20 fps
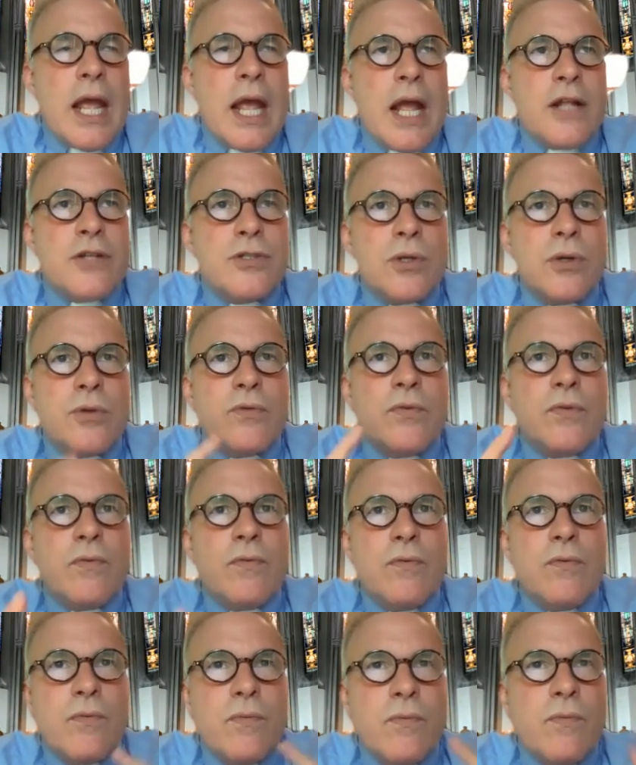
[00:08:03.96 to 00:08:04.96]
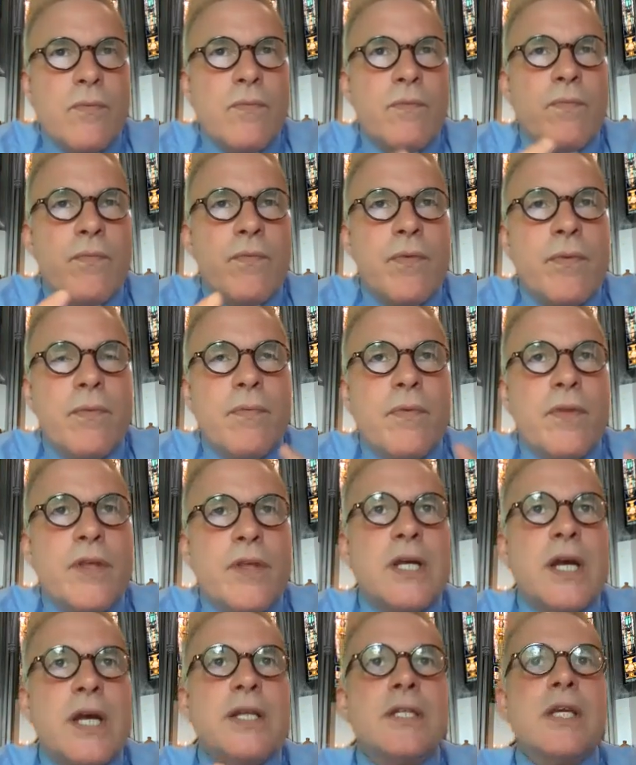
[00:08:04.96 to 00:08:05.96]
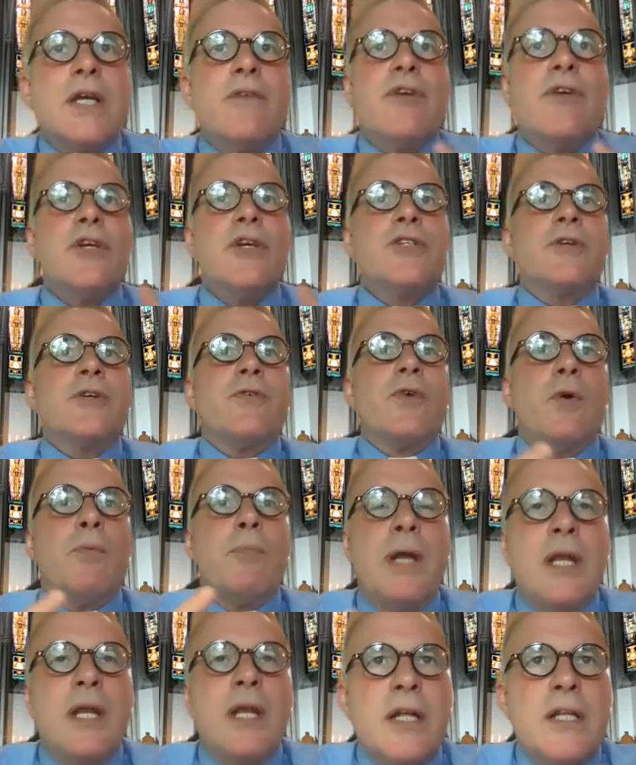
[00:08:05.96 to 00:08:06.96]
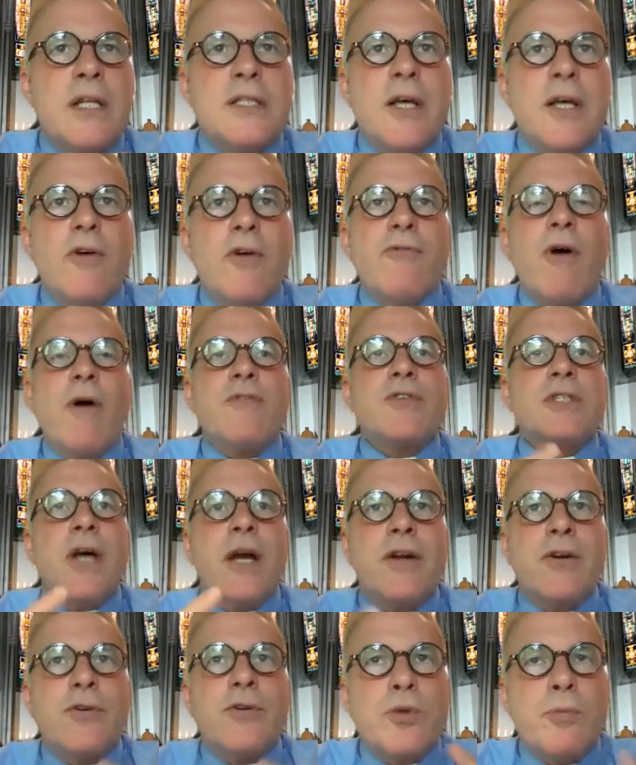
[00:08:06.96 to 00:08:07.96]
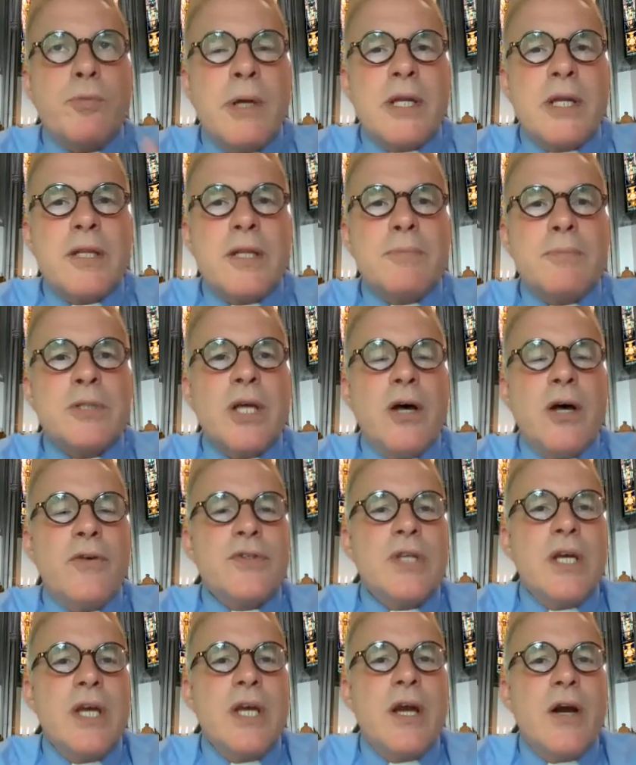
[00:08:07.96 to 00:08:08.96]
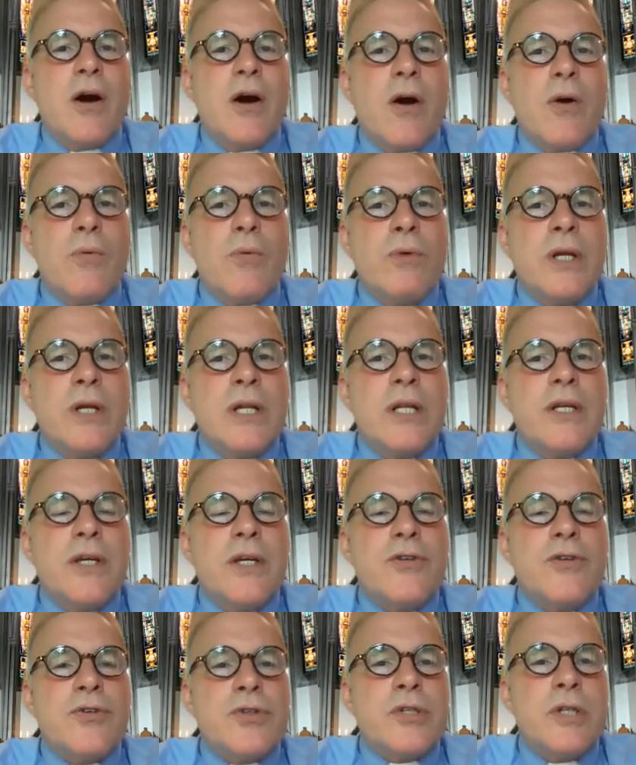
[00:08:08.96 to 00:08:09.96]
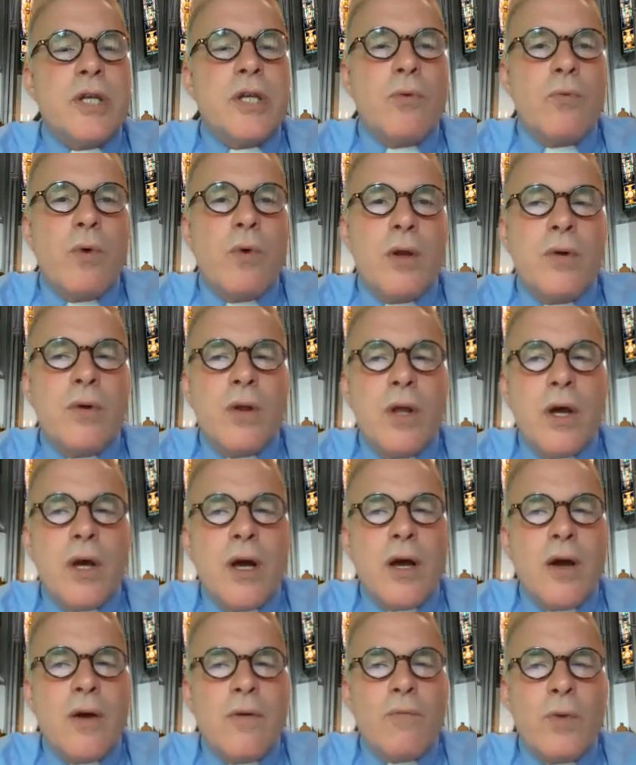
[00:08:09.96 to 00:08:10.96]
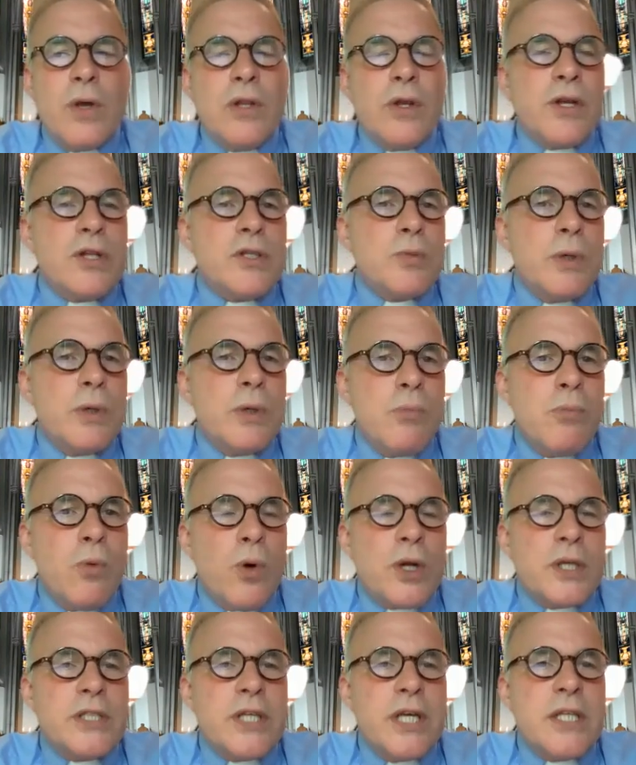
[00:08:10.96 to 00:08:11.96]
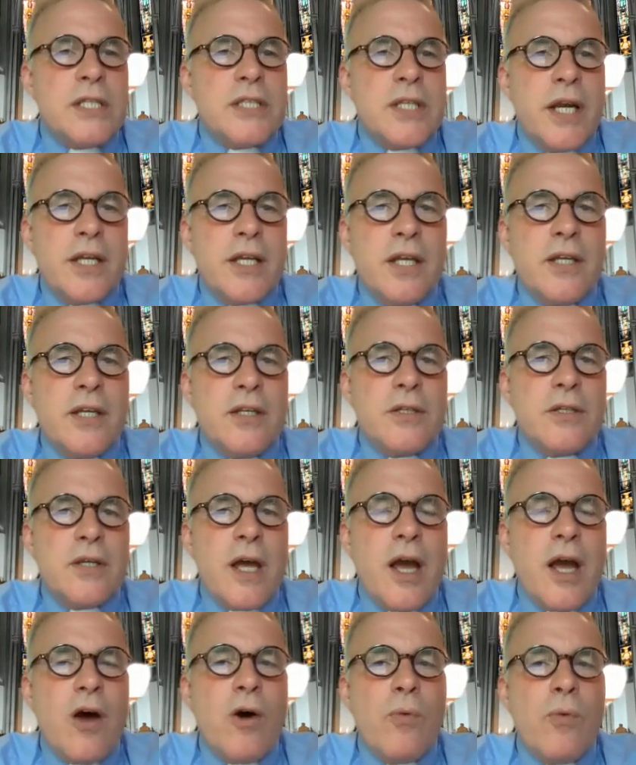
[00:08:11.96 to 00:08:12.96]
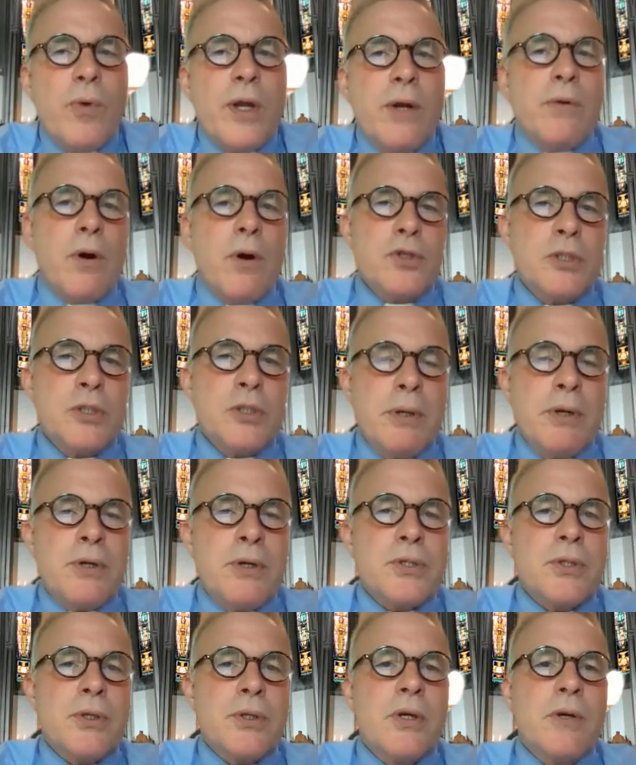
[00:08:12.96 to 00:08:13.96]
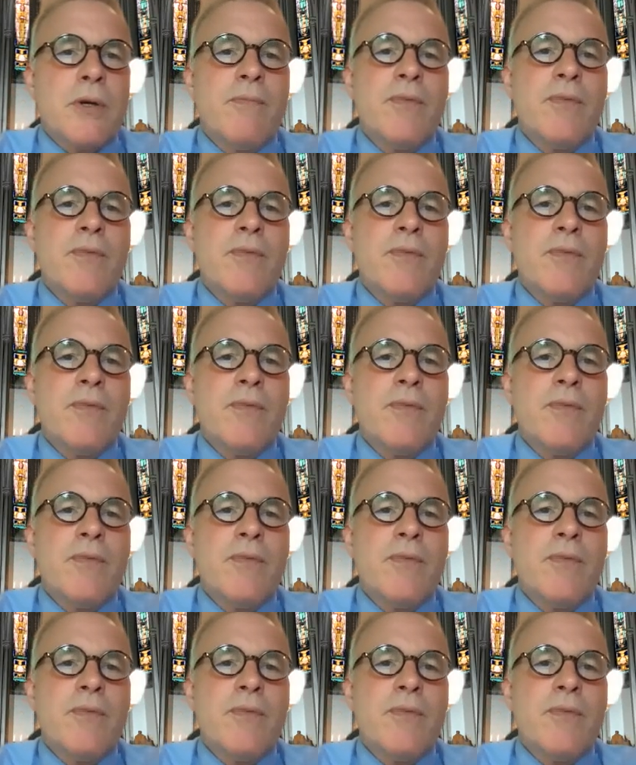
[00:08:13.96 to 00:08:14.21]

And so this idea of history repeating itself, of cycles repeating themselves, are really interesting when we look at Swedenborg's insight into how we grow spiritually.